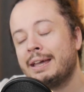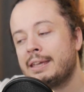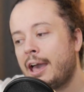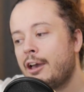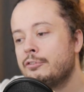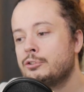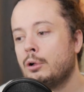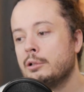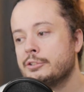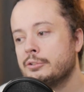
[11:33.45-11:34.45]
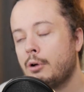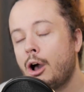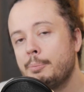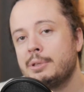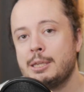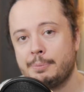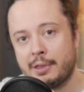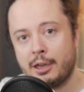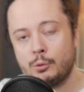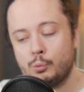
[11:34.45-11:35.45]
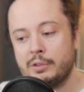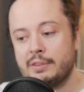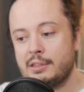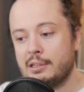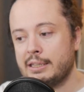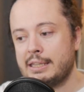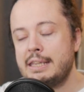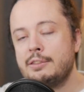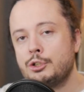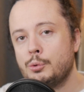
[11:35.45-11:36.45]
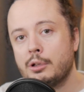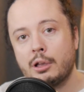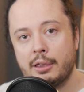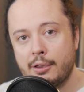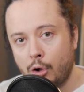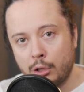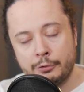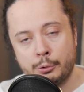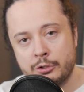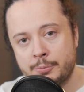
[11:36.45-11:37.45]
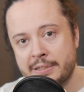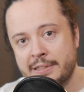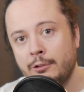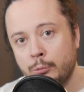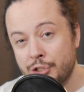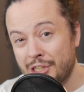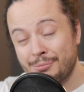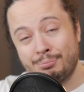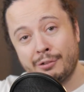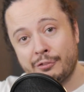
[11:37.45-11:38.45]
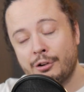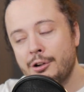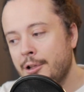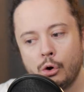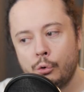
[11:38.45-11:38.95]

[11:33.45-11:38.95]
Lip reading: I have to also upkeep that with like either doing all of the orders myself, which I prefer,